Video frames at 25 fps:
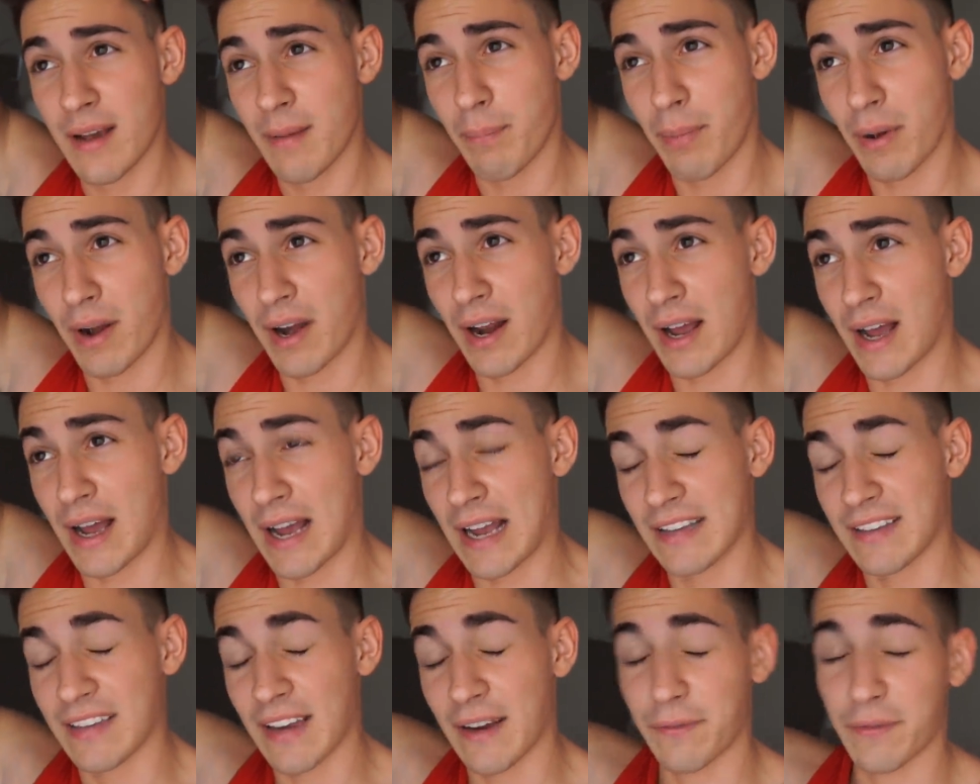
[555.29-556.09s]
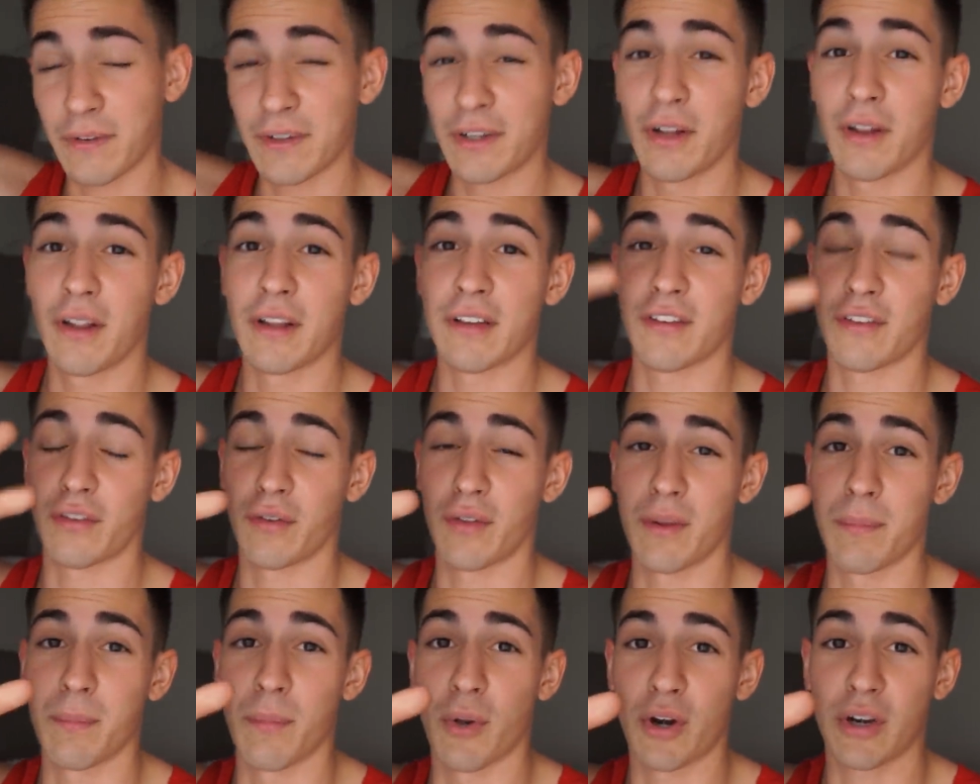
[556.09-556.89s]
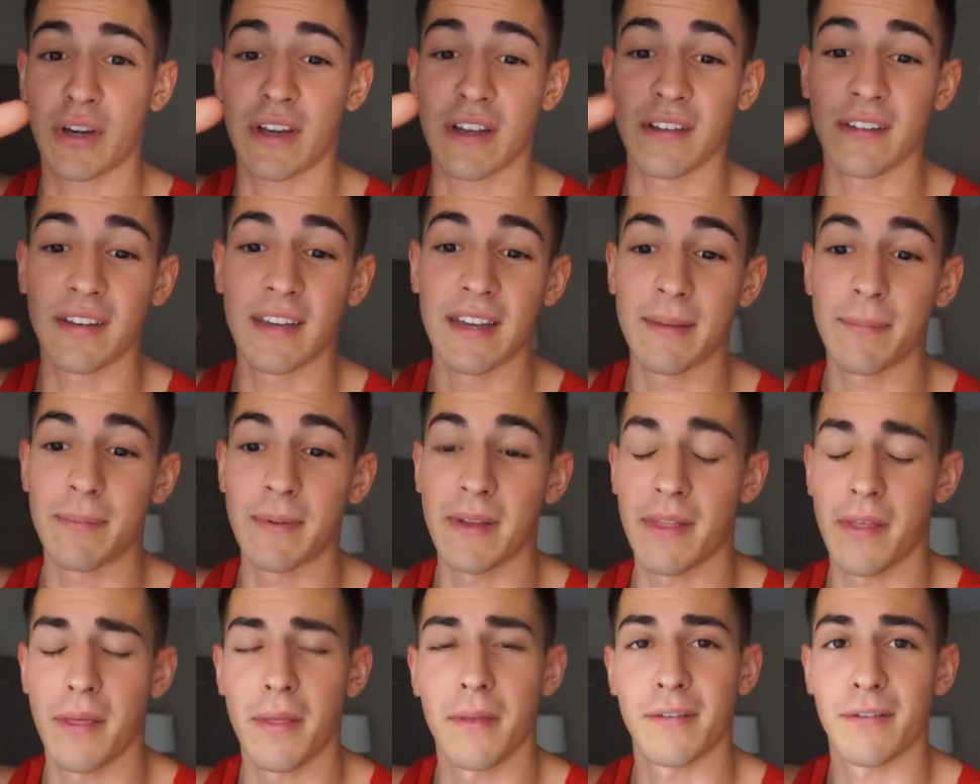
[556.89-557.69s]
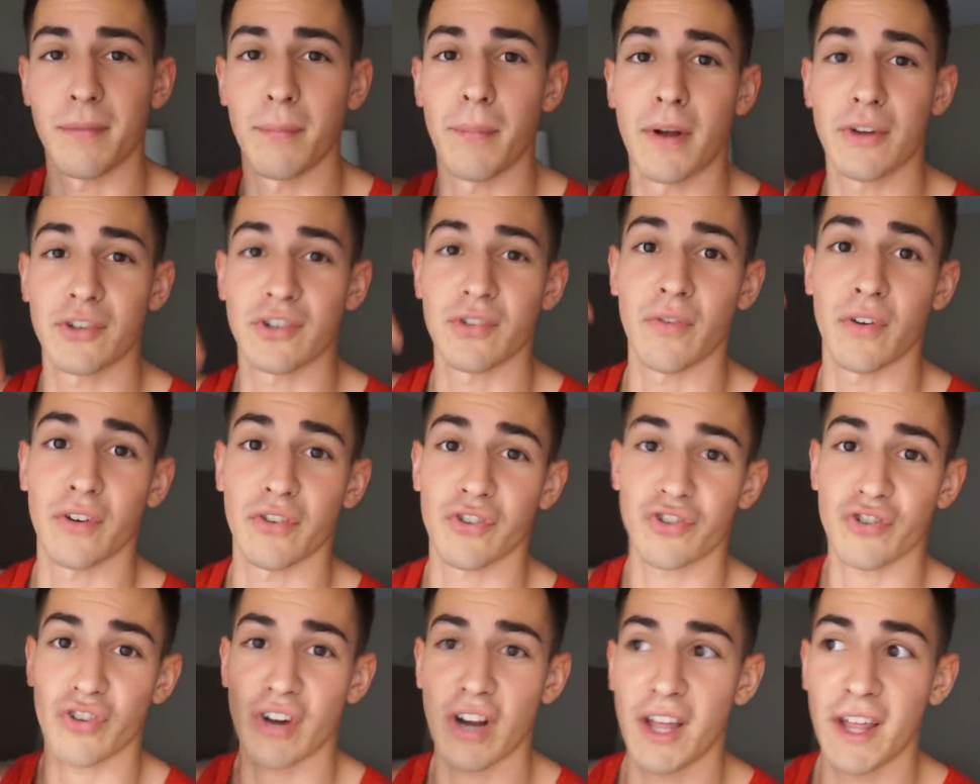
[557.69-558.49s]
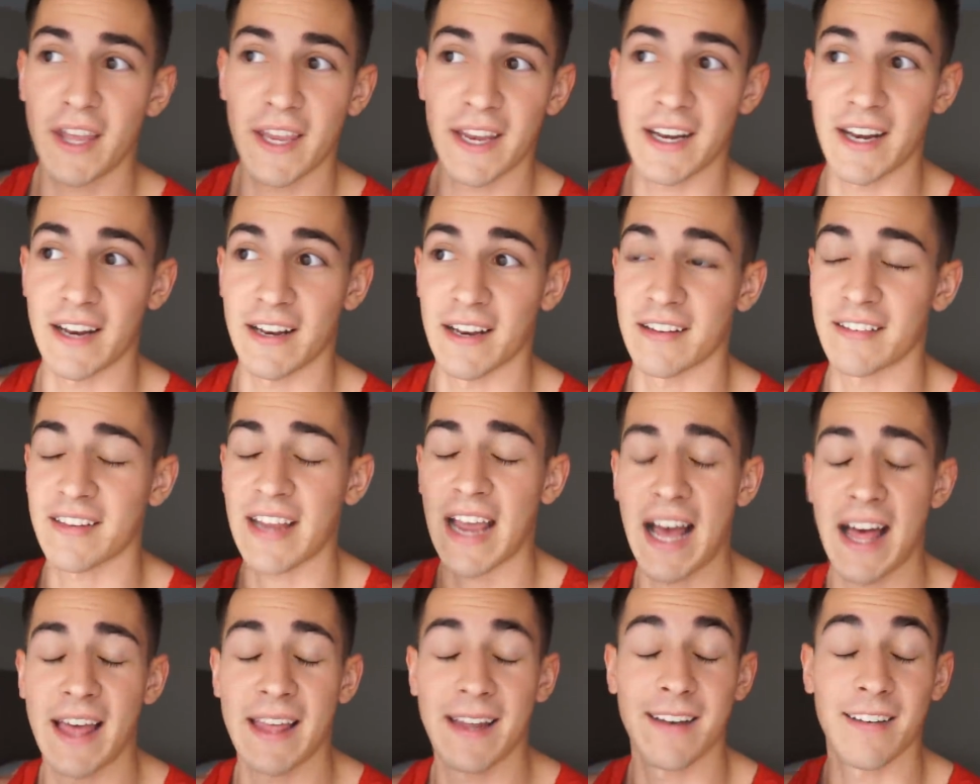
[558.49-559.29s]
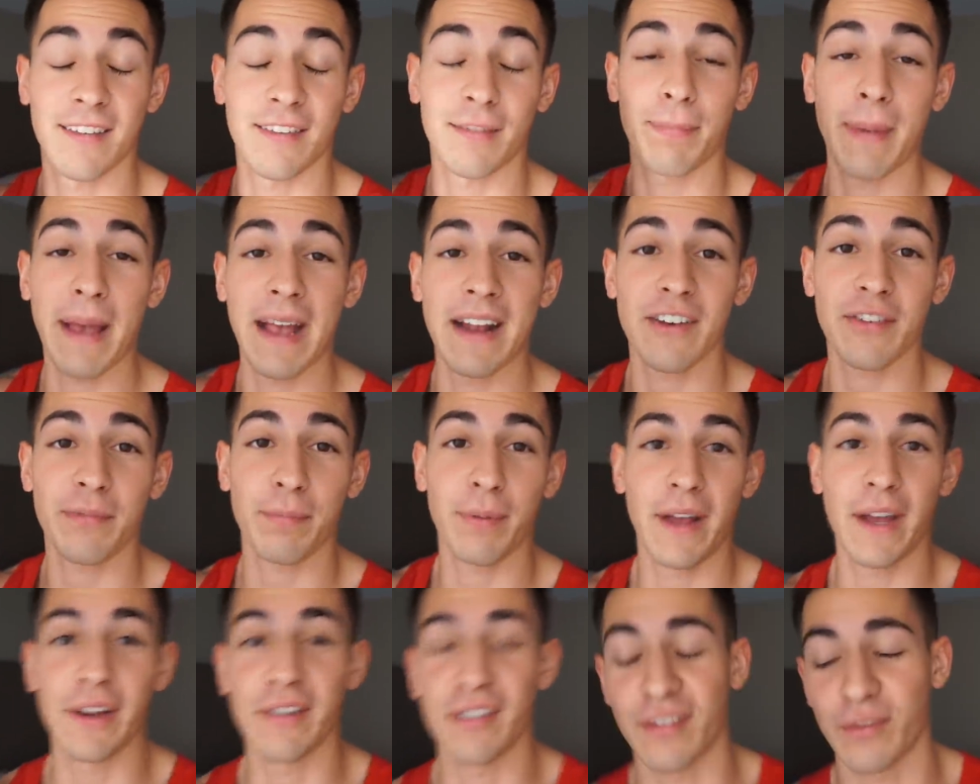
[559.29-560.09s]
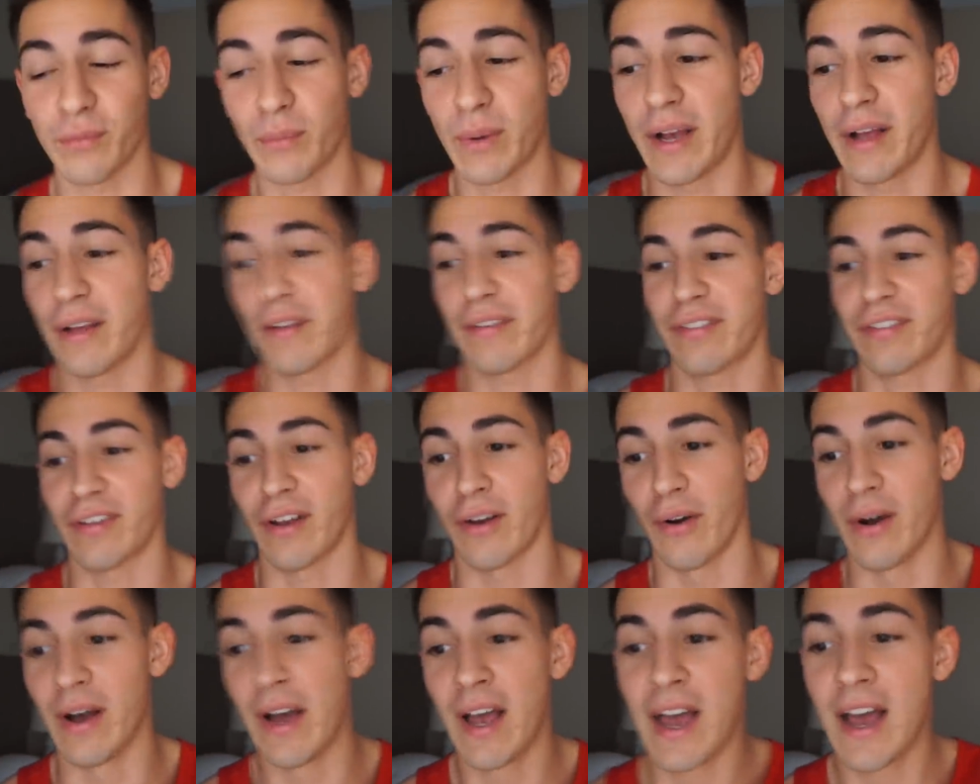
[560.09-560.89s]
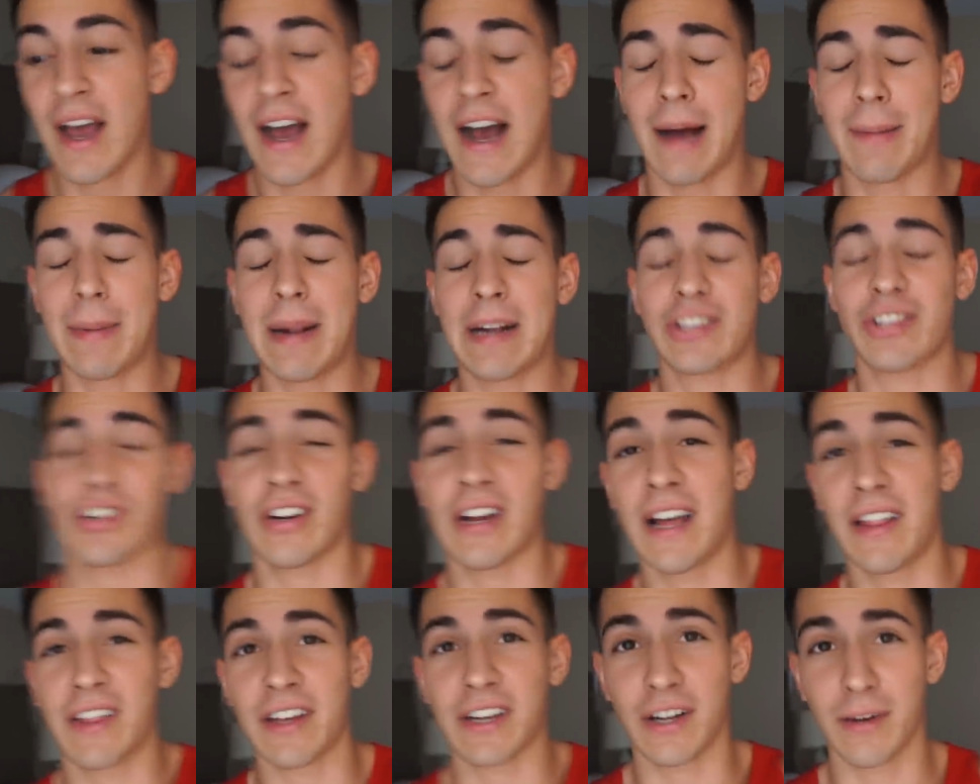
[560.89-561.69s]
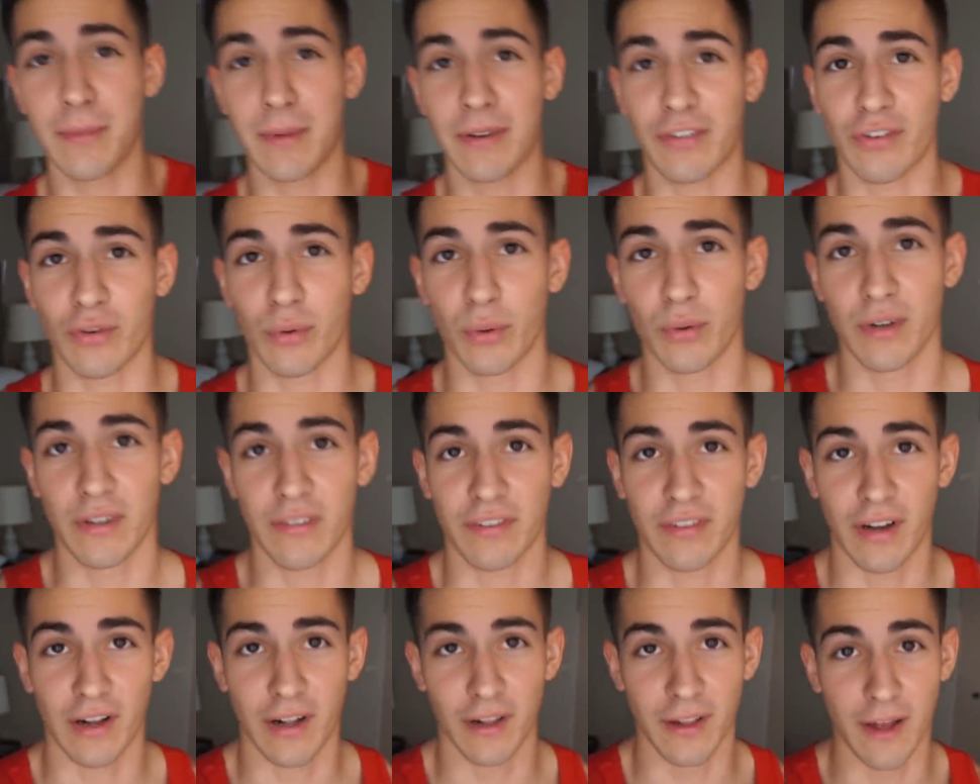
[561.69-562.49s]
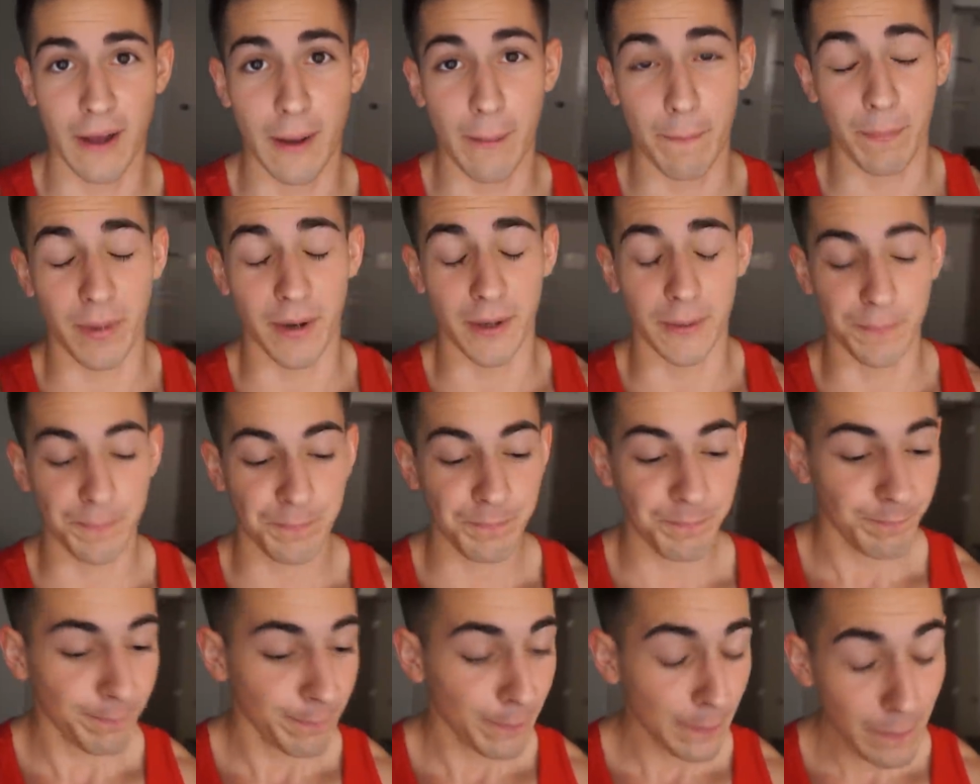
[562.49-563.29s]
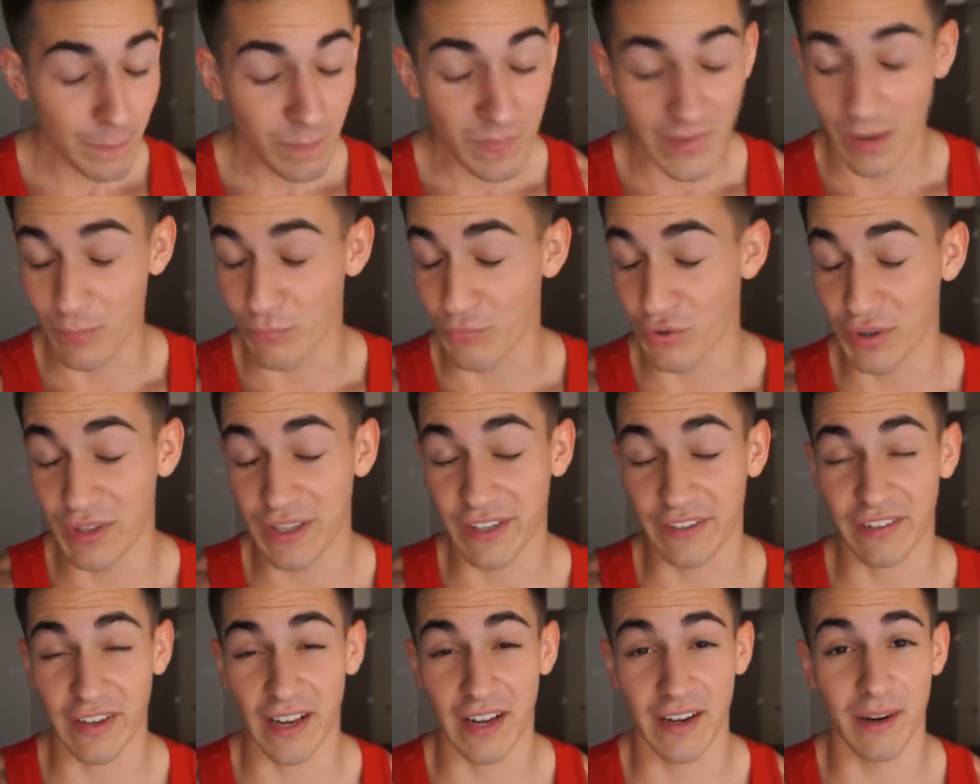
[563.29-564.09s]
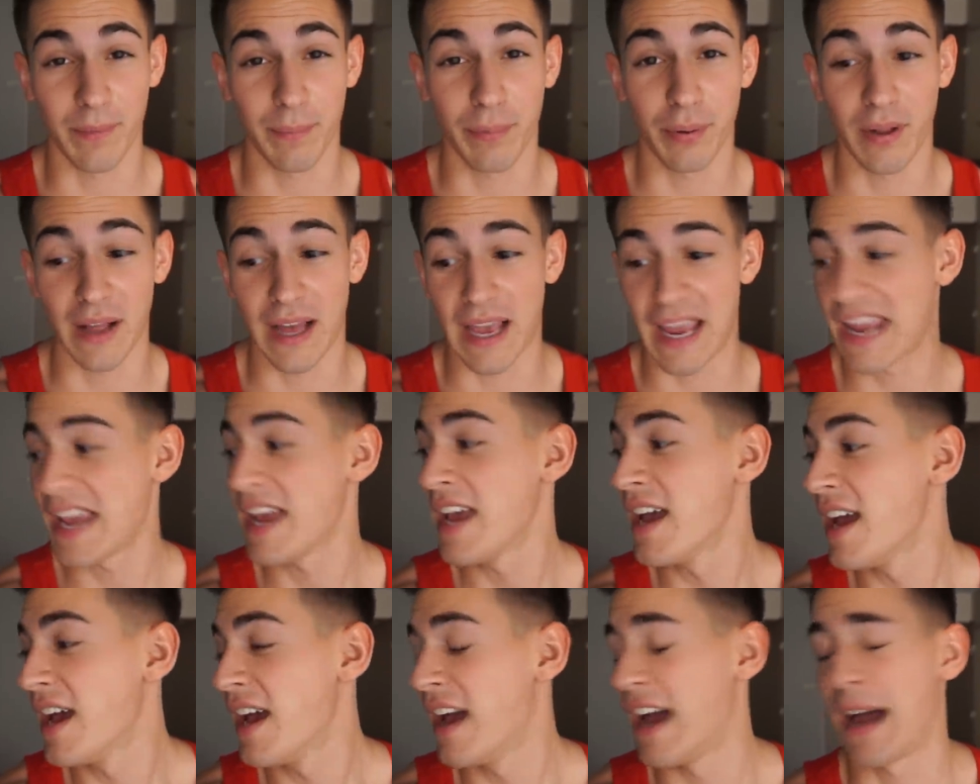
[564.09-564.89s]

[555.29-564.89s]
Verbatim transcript: But uh, I definitely know that there's only Merk and TeePee, and then there's a bunch of Australian and Italian and Spanish players as well. So I'm not sure how they're going to be sorting us all up, but I'm really excited to play.